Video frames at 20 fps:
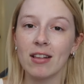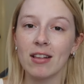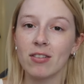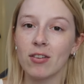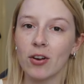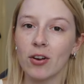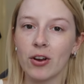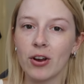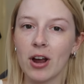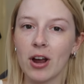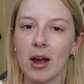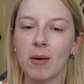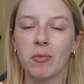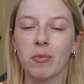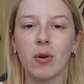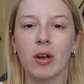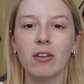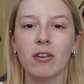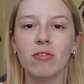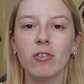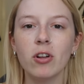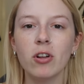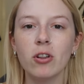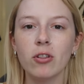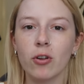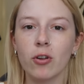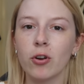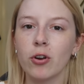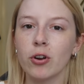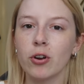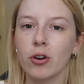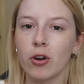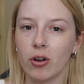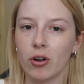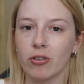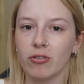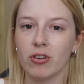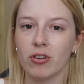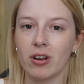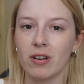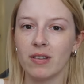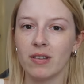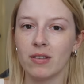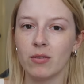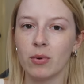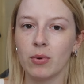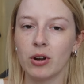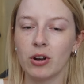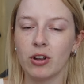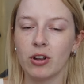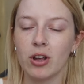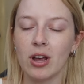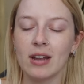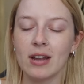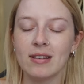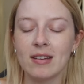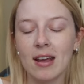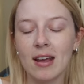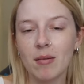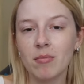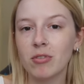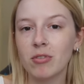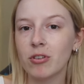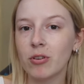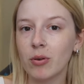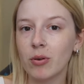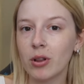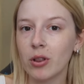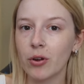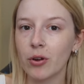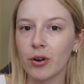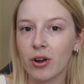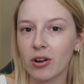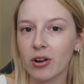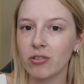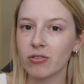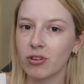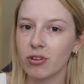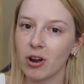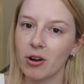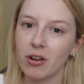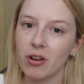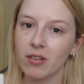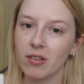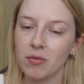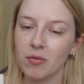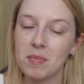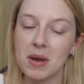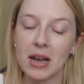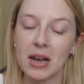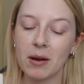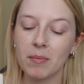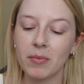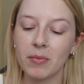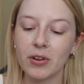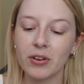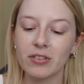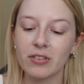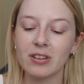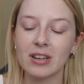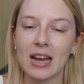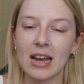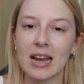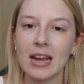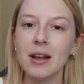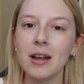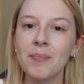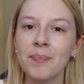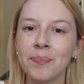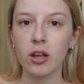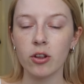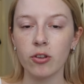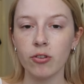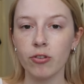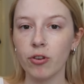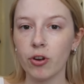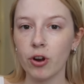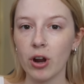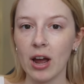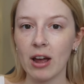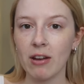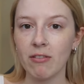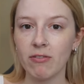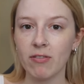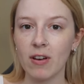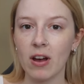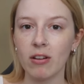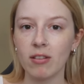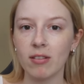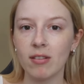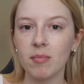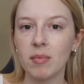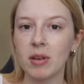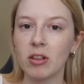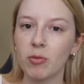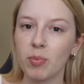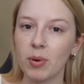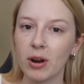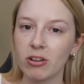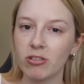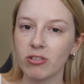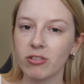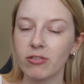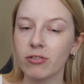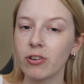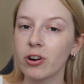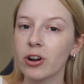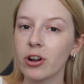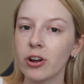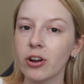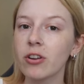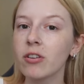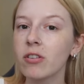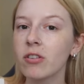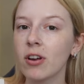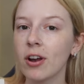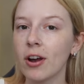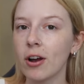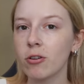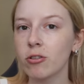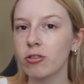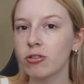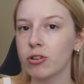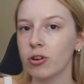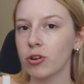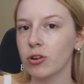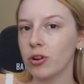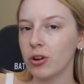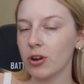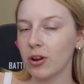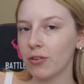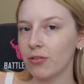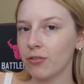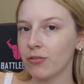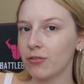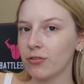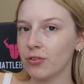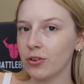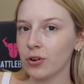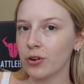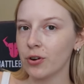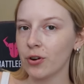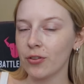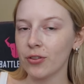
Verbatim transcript: so I'm going for a low contrast we're gonna attempt to do a low contrast makeup look today so I found some inspiration photos, so I'll show you a few